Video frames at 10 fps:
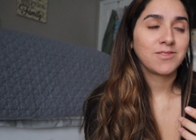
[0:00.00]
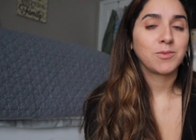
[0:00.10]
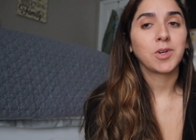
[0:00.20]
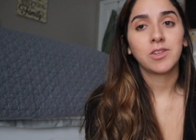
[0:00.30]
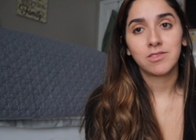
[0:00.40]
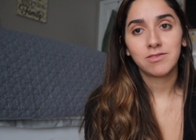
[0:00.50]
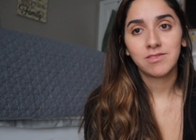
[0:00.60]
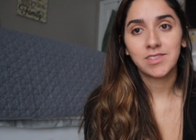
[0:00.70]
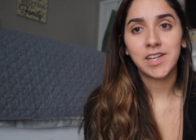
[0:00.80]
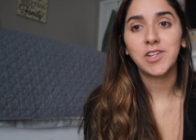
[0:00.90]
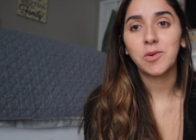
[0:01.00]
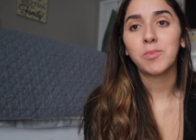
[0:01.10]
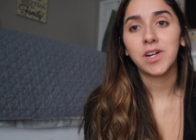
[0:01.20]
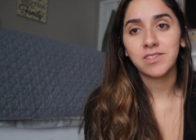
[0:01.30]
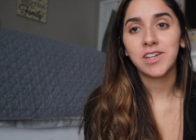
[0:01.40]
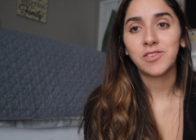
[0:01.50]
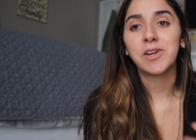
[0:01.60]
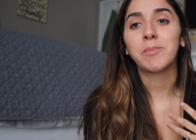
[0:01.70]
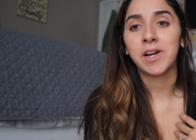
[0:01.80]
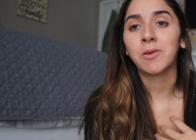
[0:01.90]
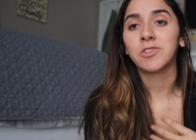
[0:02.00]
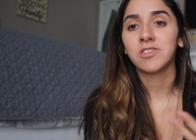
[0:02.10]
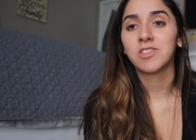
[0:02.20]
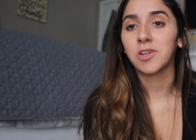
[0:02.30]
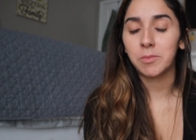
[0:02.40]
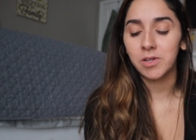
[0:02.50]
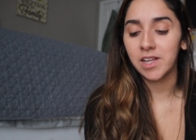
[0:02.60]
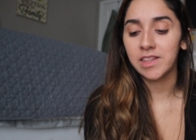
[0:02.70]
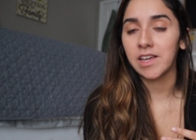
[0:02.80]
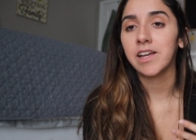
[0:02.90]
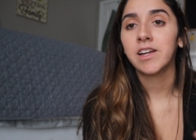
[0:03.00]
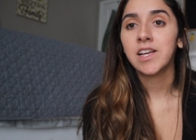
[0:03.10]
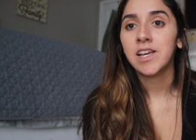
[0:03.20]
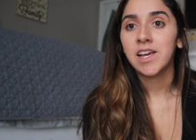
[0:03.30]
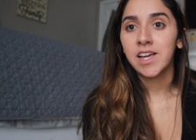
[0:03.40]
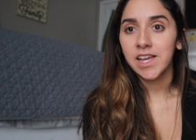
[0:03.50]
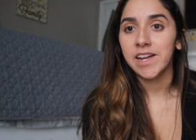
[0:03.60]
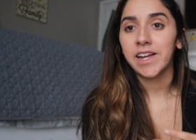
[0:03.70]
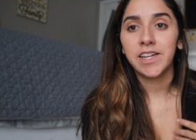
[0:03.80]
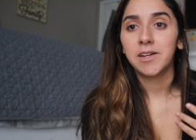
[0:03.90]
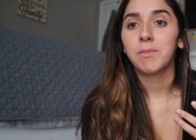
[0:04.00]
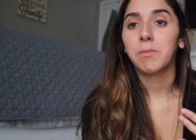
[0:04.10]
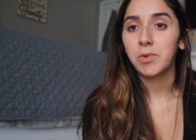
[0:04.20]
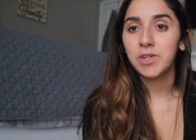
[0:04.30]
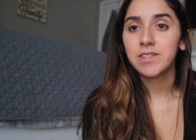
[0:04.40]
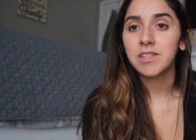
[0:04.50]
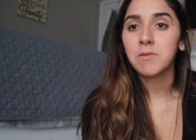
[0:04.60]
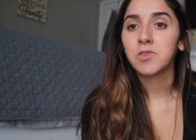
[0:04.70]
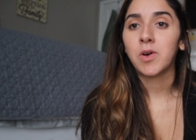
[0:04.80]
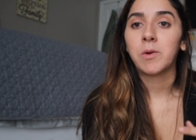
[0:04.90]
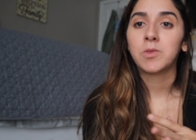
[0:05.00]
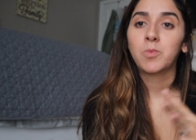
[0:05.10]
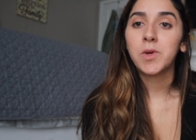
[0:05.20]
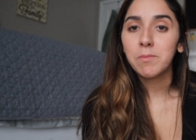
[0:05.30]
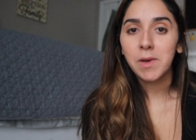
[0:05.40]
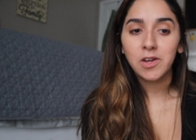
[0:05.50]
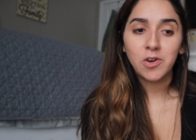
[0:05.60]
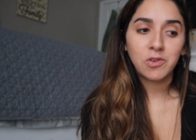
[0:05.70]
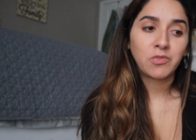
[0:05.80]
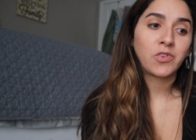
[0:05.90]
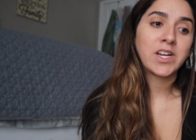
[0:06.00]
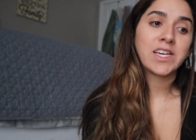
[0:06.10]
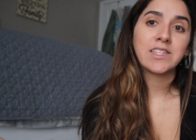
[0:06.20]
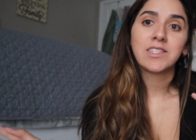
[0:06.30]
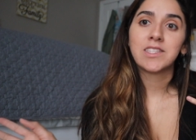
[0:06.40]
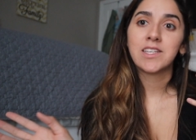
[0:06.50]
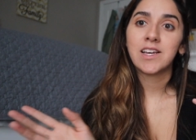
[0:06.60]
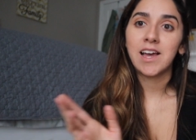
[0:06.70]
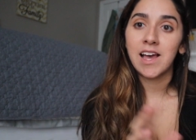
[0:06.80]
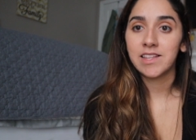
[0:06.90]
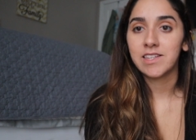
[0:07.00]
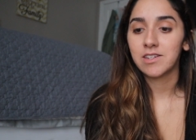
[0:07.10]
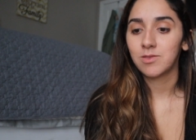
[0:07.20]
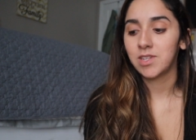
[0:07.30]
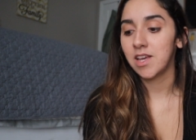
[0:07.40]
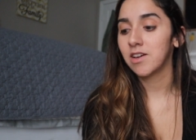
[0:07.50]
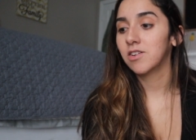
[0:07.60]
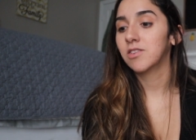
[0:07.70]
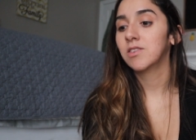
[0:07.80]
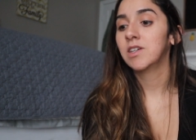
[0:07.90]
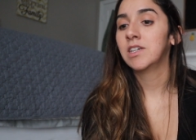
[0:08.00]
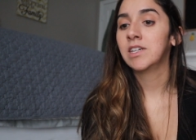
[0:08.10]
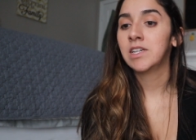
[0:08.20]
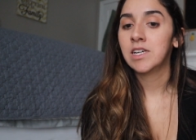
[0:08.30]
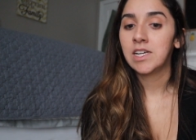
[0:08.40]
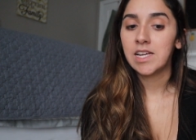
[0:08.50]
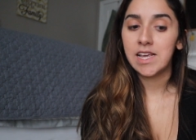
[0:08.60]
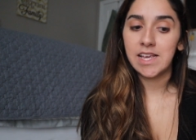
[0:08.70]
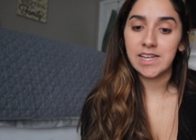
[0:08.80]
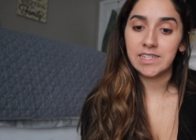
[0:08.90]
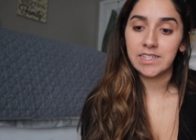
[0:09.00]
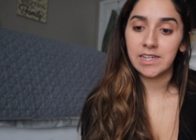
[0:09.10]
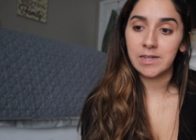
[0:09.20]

Well, I know brides decorate, but I was just stubborn like that. And I needed my beauty sleep, so I was with my girlfriends at the hotel, and